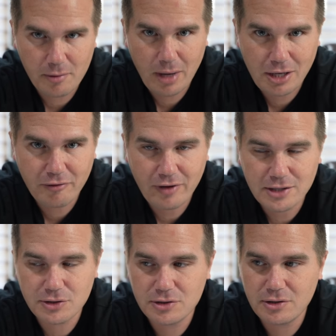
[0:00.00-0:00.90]
The
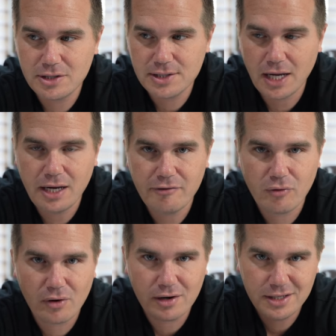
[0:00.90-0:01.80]
manufacturers are designing
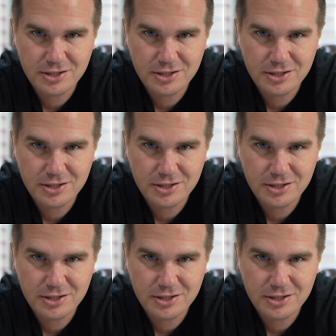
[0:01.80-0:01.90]
for